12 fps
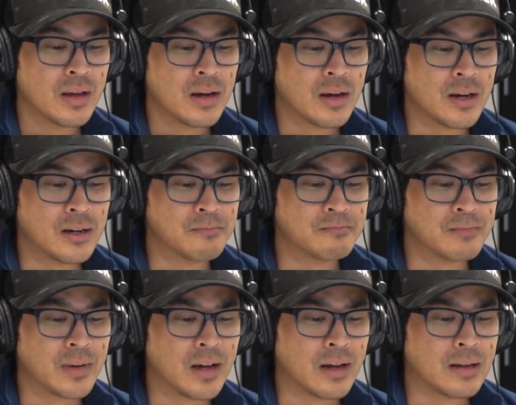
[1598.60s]

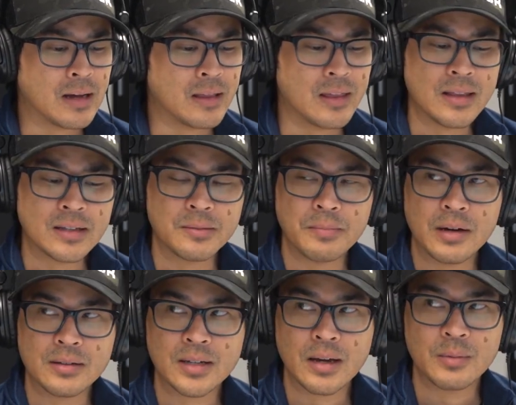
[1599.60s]
I think that's
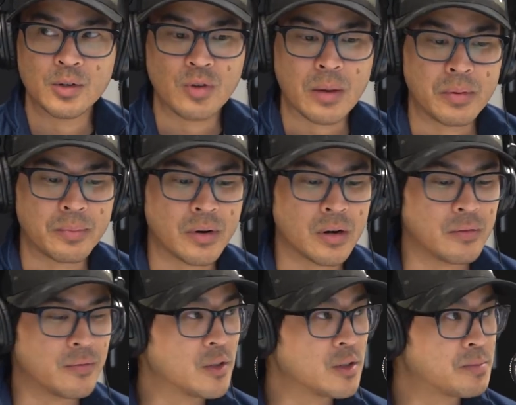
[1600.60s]
about time to wrap up our
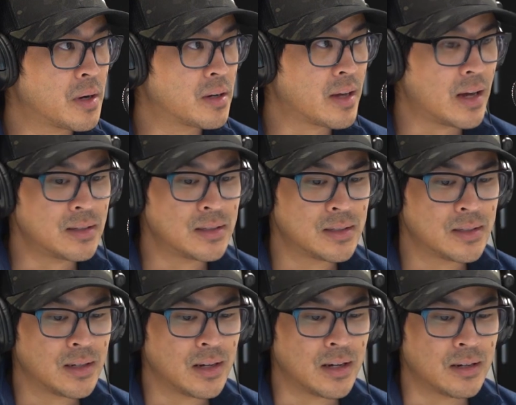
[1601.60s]
first podcast.
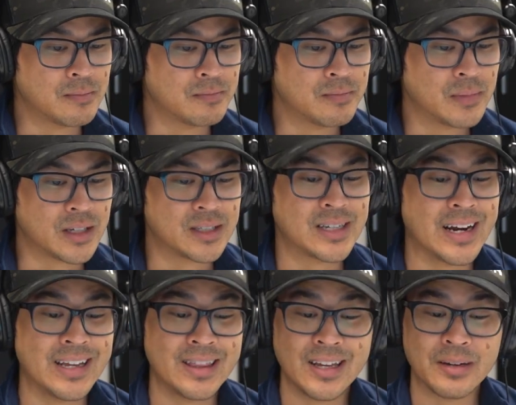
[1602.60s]
The
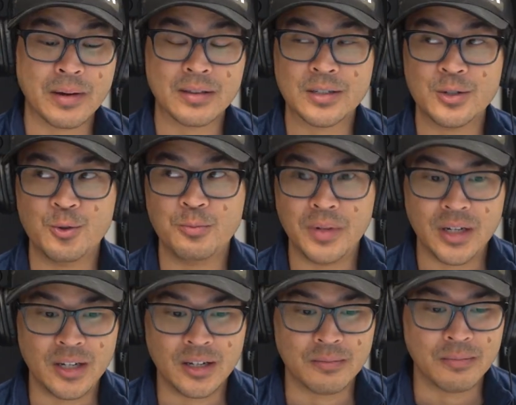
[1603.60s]
exciting thing about this new
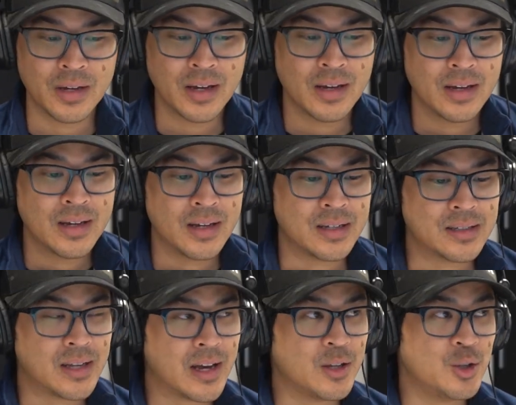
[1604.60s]
medium is
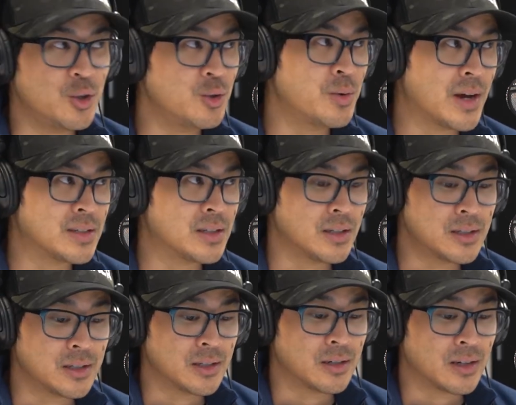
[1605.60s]
that you as a
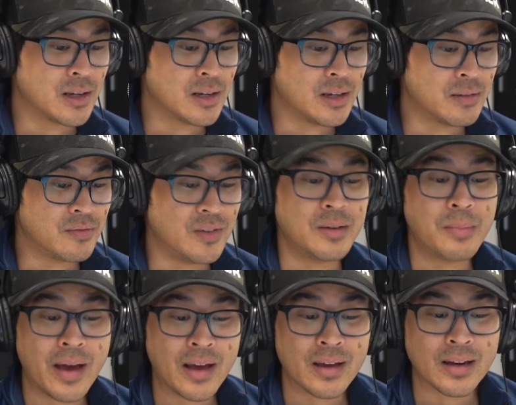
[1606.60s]
listener can give
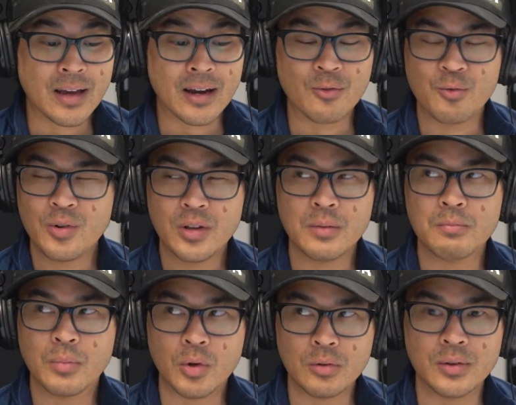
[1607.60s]
feedback and kind of really
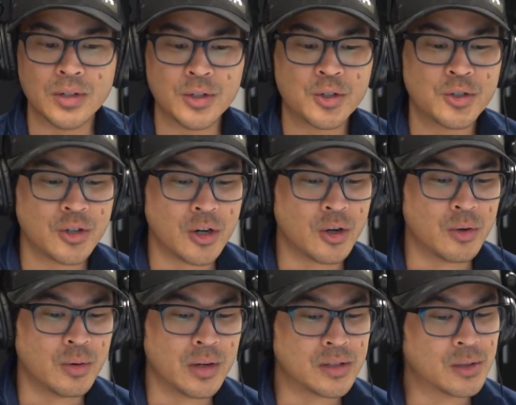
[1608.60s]
mold this
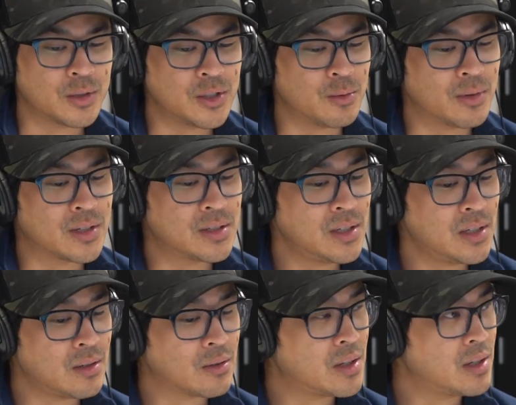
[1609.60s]
show into what you want to
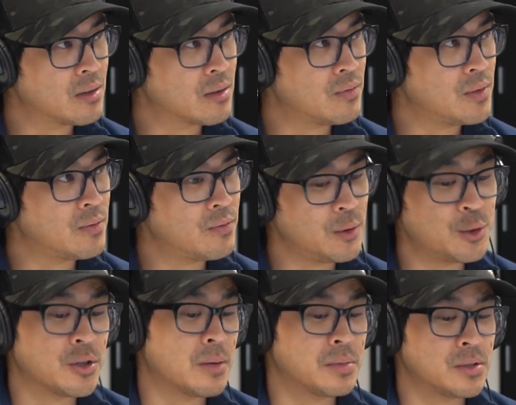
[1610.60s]
see or hear on
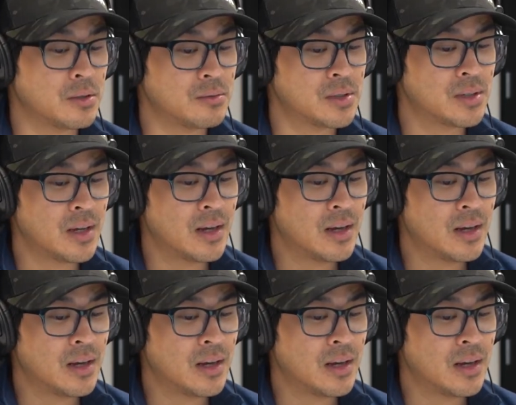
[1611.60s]
future episodes.